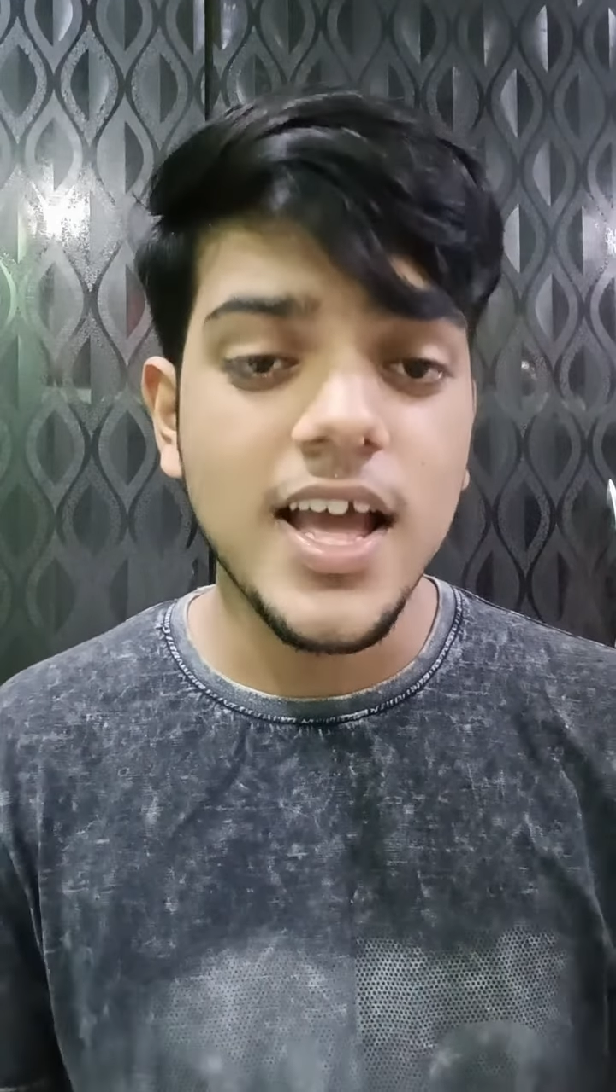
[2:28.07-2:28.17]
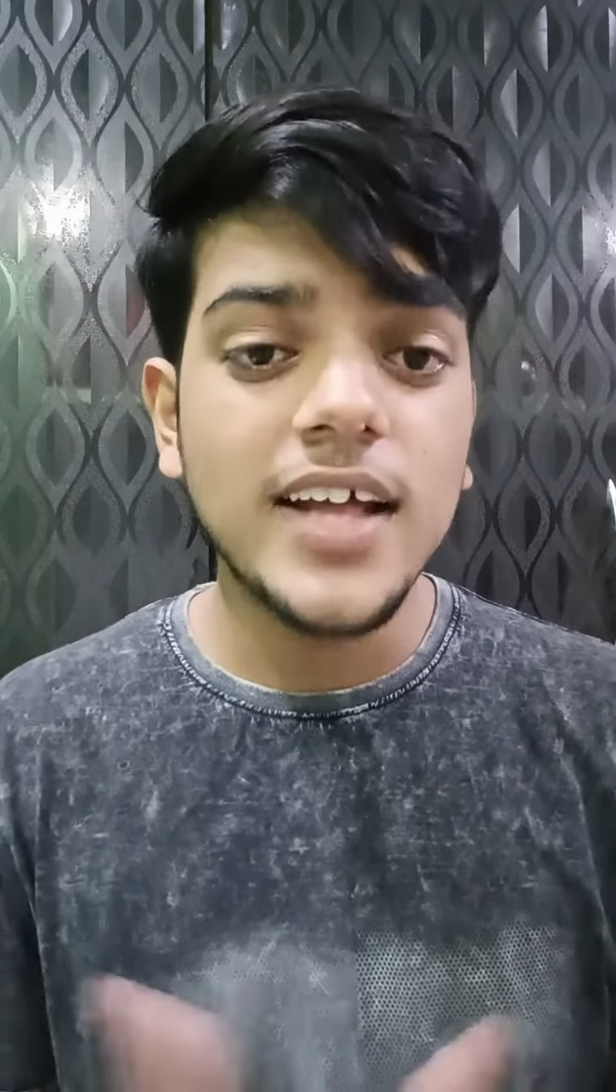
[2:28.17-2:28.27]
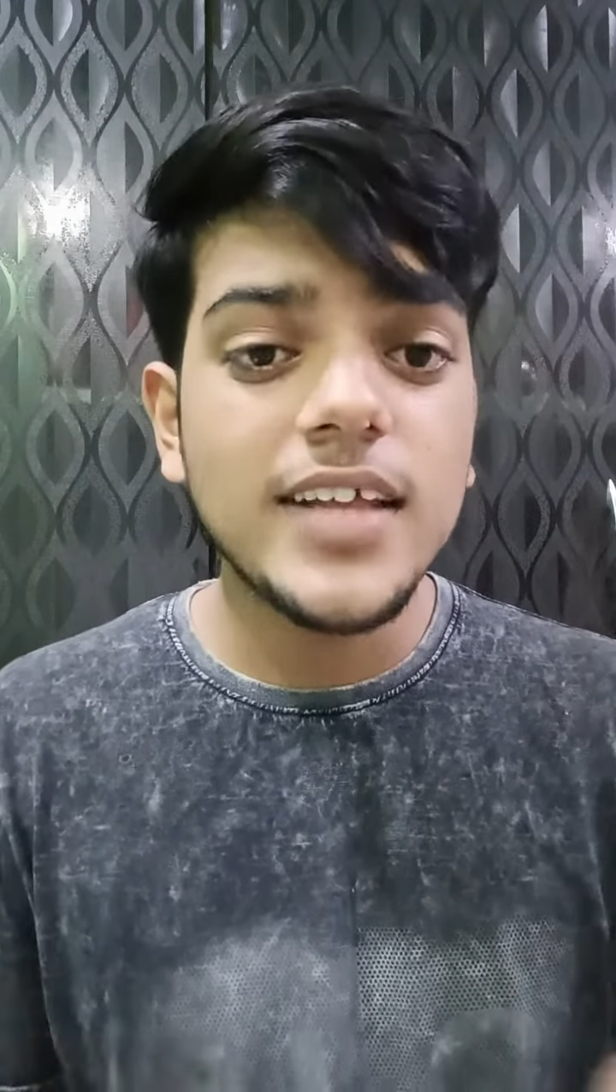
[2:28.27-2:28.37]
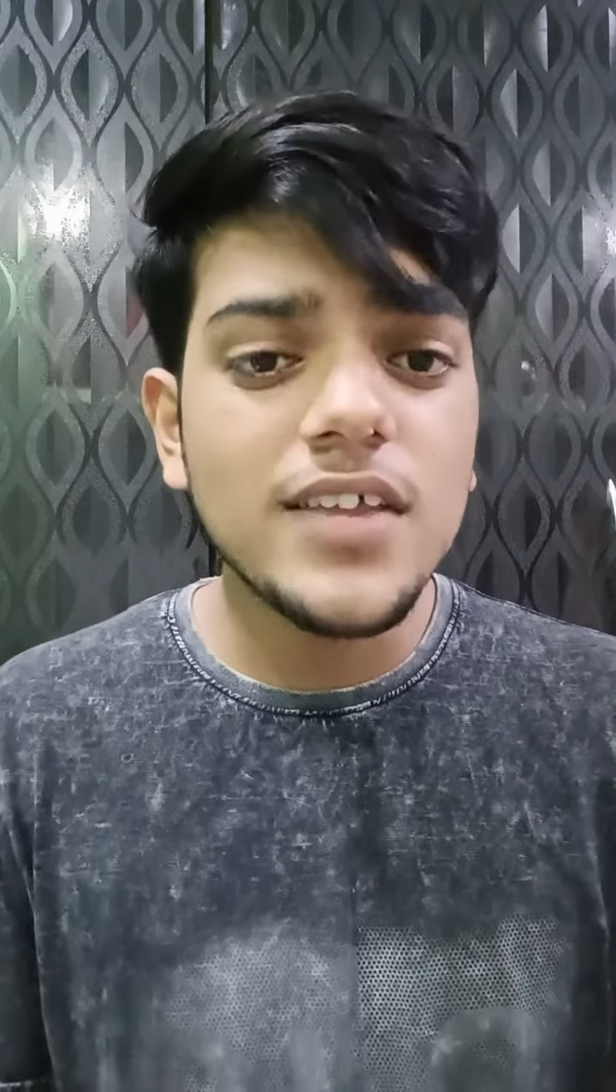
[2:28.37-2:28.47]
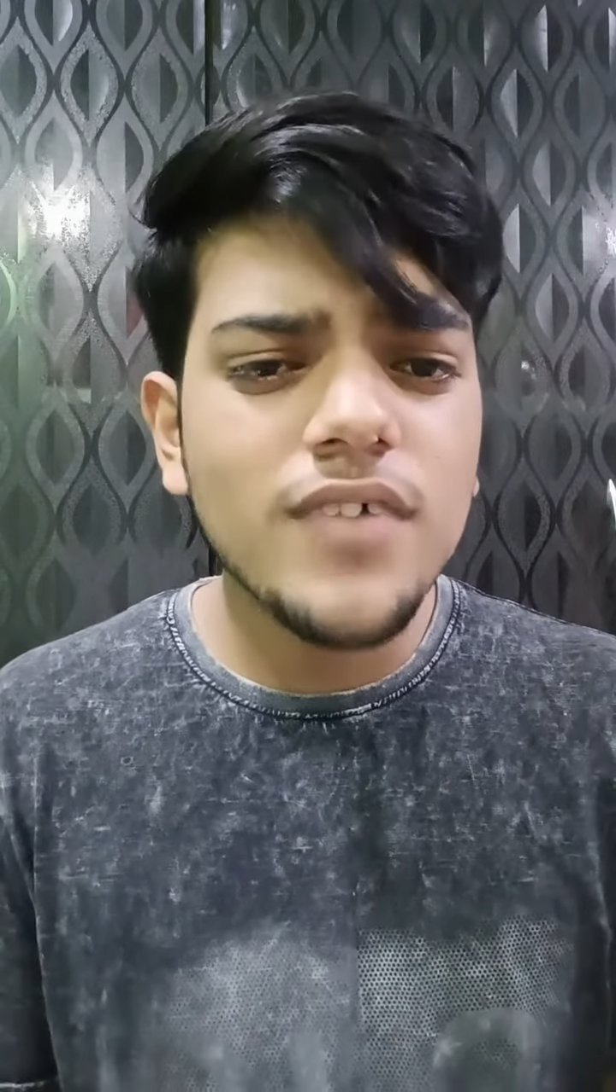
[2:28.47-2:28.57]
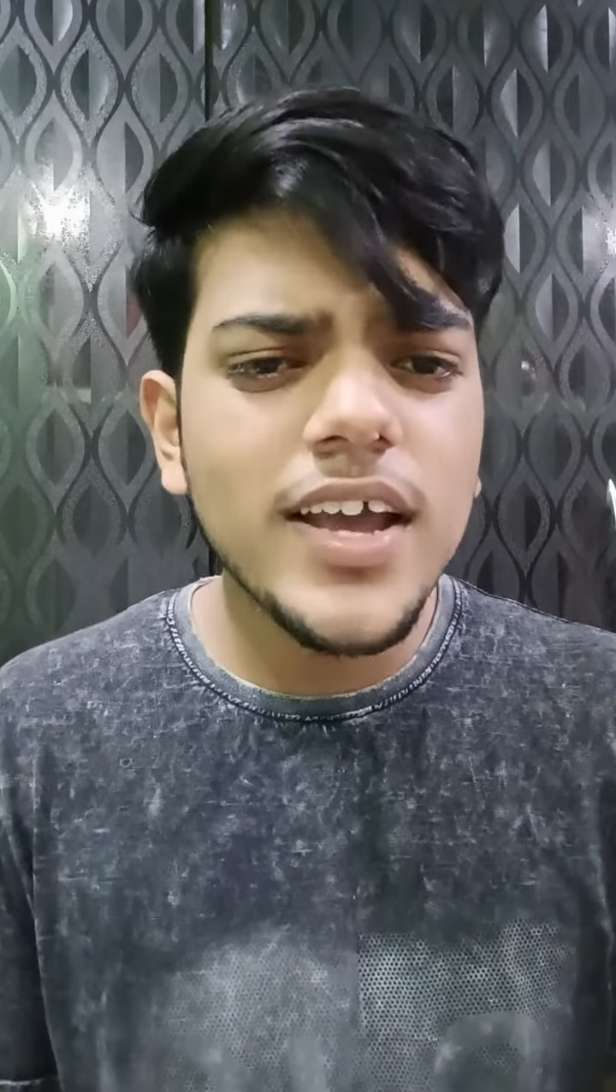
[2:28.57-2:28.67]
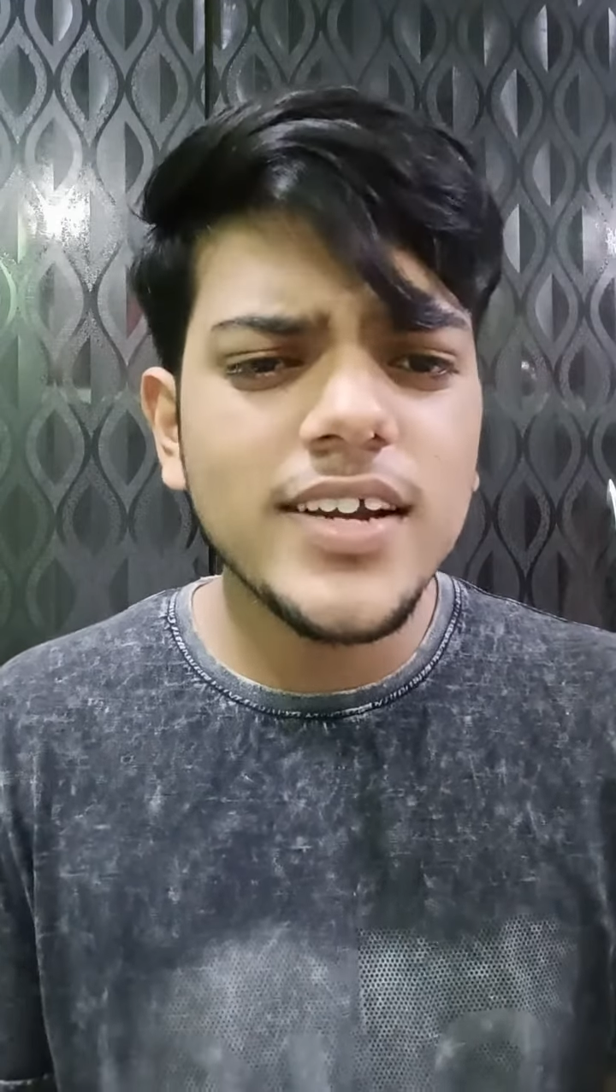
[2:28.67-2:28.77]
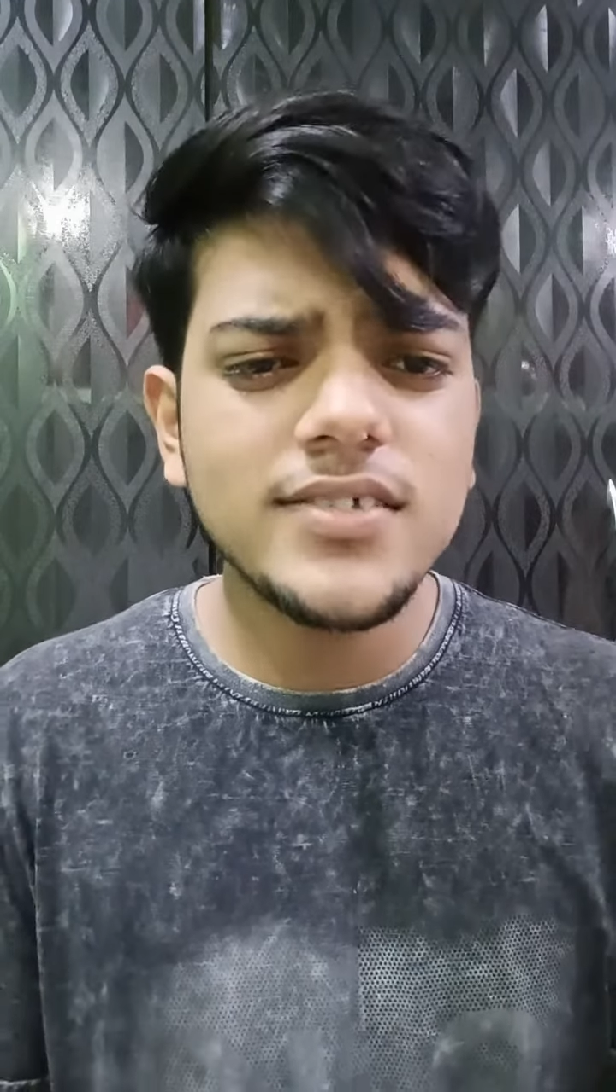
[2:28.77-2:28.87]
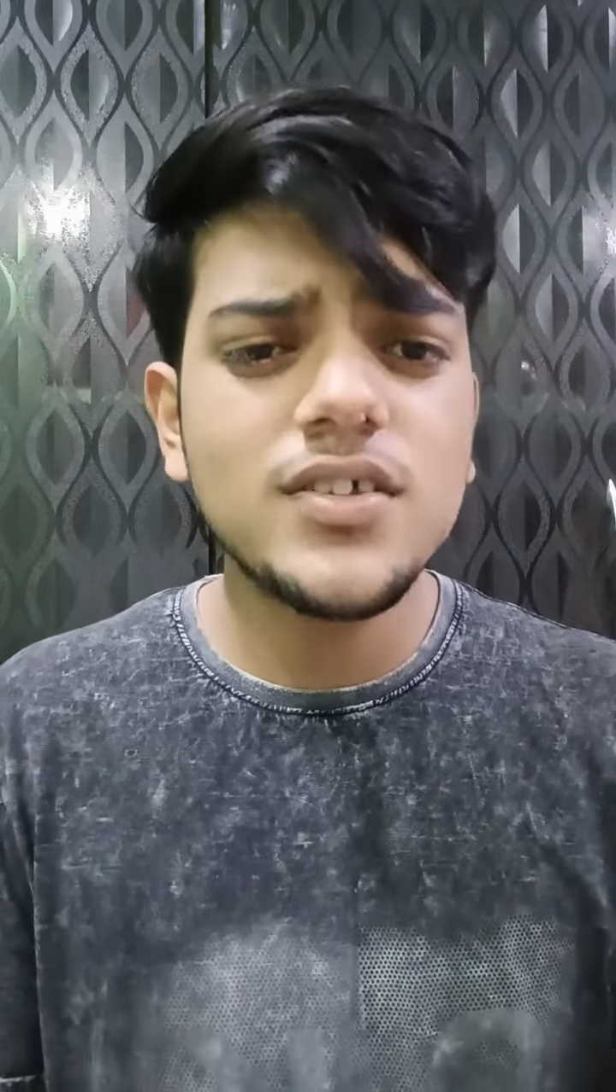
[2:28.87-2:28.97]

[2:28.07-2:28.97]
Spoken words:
That's why English is